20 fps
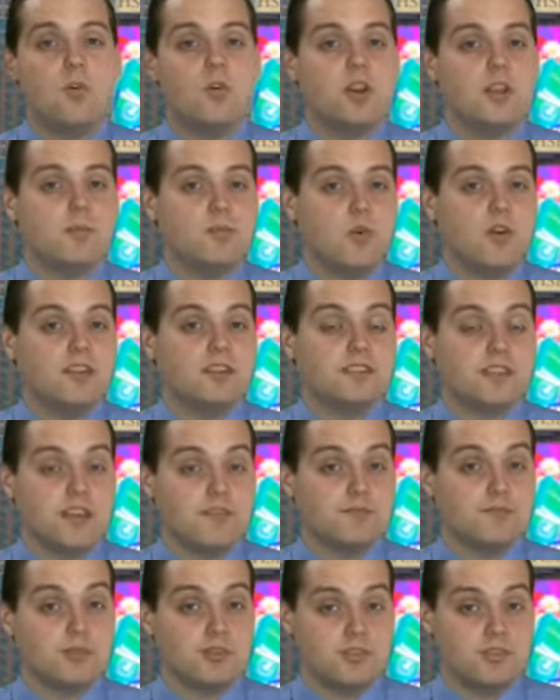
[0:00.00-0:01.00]

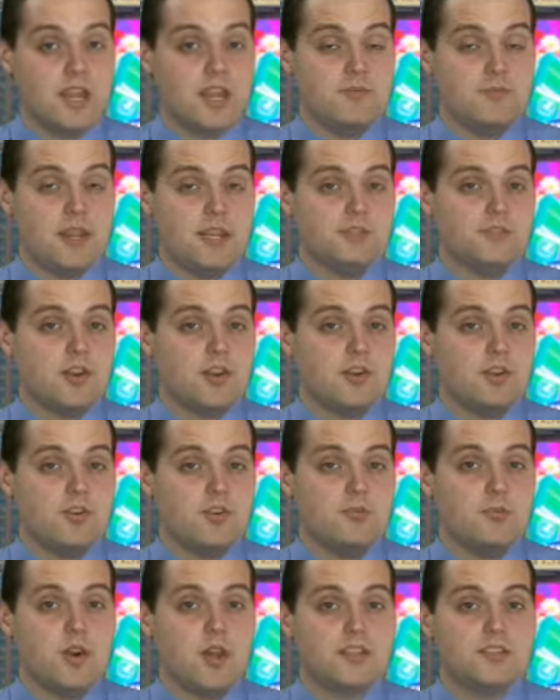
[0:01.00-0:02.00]
40.7% based on a
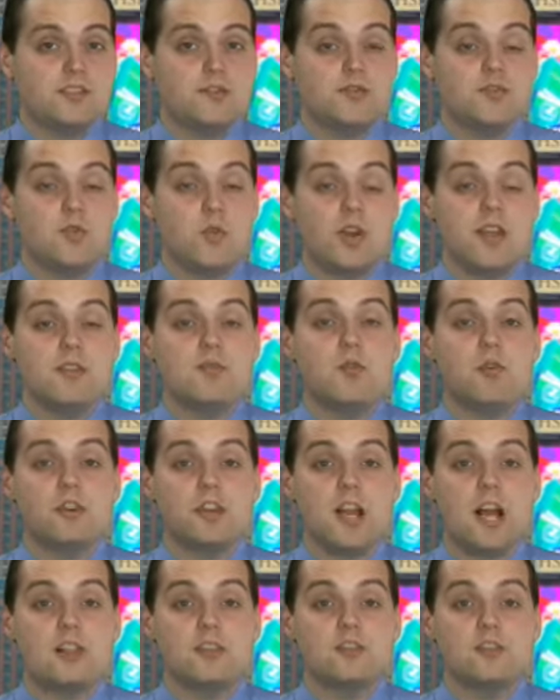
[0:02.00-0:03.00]
current price of
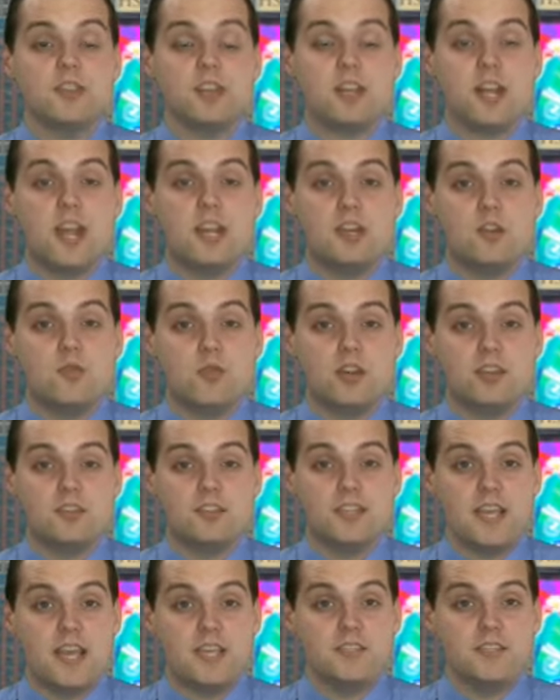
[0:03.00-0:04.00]

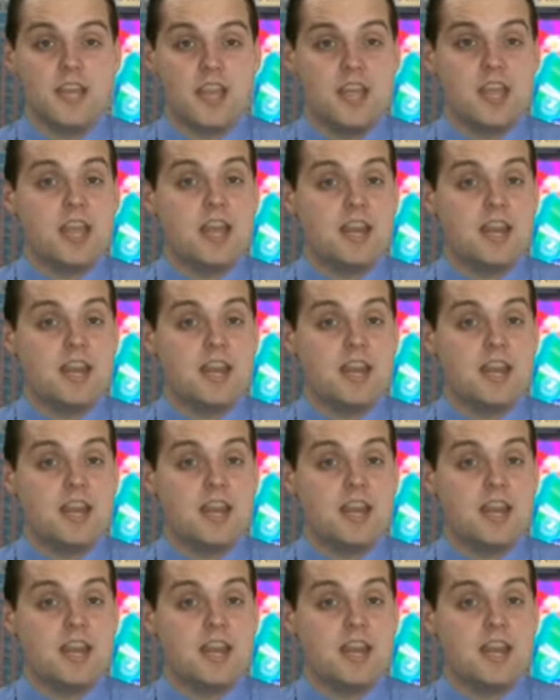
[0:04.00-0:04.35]
$24.91